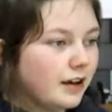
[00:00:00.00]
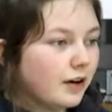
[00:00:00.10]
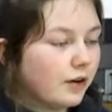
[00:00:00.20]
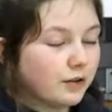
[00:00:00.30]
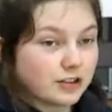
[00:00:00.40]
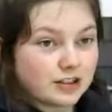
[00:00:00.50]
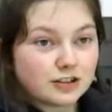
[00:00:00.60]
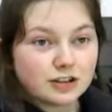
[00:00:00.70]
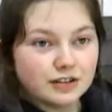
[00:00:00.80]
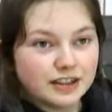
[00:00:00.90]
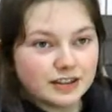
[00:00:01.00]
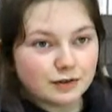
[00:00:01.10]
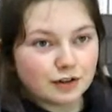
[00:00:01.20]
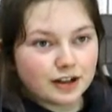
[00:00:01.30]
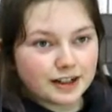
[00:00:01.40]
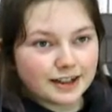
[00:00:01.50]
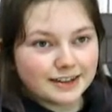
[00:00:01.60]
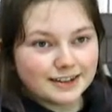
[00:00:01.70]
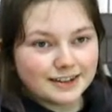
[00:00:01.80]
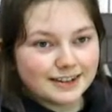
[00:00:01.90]
Or just tune into Friday's
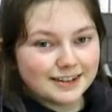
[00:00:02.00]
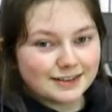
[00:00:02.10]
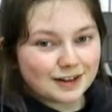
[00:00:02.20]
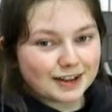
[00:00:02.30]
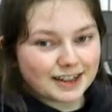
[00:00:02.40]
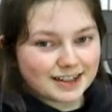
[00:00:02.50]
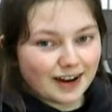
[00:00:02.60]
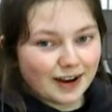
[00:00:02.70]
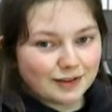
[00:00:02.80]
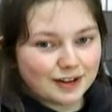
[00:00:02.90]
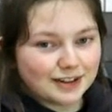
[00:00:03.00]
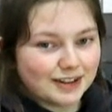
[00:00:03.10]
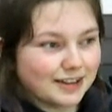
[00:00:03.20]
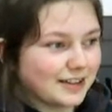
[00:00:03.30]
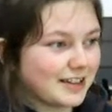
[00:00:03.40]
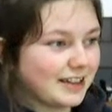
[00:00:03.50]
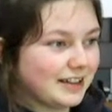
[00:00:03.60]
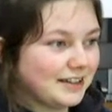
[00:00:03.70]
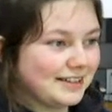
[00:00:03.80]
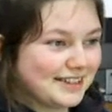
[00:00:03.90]
live and see
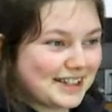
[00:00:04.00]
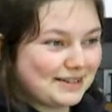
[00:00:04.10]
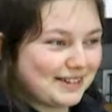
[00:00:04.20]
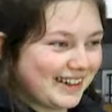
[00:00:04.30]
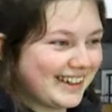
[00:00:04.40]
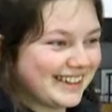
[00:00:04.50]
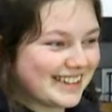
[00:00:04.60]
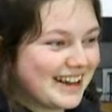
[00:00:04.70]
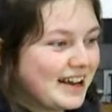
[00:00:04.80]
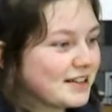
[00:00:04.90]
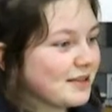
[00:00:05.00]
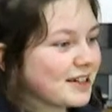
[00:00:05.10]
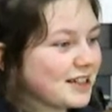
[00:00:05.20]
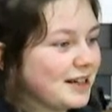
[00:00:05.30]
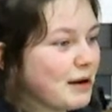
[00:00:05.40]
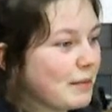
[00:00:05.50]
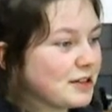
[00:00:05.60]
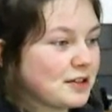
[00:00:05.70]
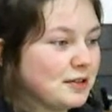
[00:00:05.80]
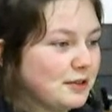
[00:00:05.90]
what it is. So actually it might be
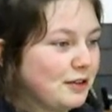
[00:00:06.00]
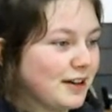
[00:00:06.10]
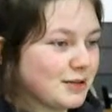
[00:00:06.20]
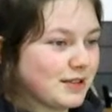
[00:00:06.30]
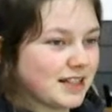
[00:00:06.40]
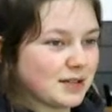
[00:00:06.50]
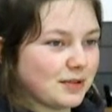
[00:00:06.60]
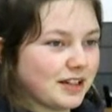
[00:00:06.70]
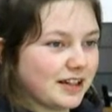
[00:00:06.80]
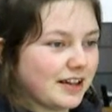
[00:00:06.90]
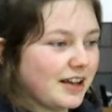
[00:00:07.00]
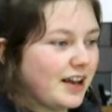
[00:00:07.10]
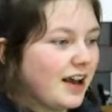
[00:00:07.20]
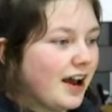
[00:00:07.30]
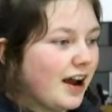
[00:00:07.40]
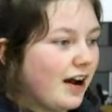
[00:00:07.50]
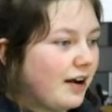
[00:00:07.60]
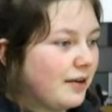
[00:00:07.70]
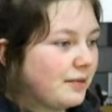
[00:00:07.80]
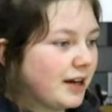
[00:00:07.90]
2 new recipes this week.
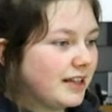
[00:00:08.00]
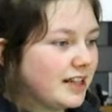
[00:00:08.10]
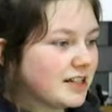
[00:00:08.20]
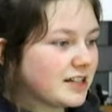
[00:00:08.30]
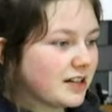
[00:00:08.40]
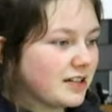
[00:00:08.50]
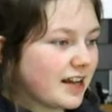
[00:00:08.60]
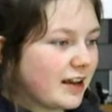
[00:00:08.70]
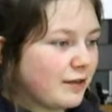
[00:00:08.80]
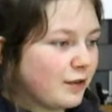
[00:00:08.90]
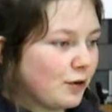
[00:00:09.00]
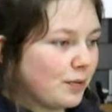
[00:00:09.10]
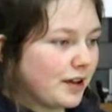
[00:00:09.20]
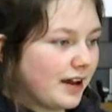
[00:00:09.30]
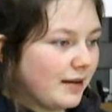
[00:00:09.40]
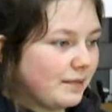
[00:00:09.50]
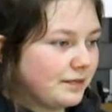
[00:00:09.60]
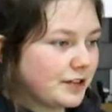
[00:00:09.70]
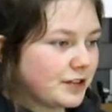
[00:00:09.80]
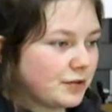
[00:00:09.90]
And then Sunday, 4 p.m,
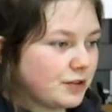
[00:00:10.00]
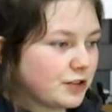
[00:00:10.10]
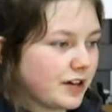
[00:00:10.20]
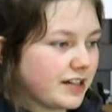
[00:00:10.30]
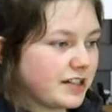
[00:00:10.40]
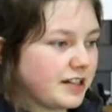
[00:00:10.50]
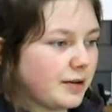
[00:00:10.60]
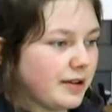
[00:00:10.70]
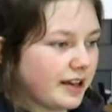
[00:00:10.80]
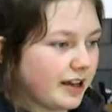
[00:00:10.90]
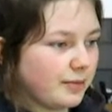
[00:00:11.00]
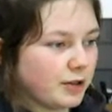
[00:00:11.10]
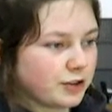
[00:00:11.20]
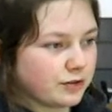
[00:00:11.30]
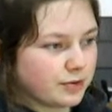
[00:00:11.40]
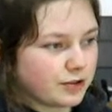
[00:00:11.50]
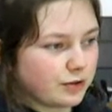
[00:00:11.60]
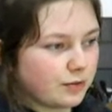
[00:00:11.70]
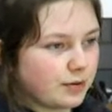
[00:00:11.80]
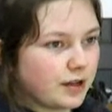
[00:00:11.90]
Sue and Tracy are making mushroom
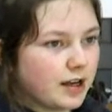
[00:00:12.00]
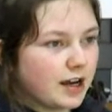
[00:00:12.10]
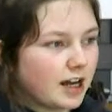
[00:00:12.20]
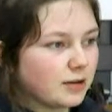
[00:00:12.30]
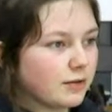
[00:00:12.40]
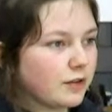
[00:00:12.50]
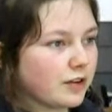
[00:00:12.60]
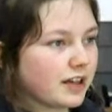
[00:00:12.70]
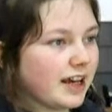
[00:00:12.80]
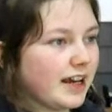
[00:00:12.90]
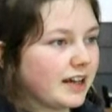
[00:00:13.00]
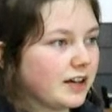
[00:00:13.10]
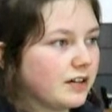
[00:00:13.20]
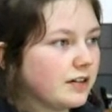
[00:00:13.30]
soup. And then we've got the kick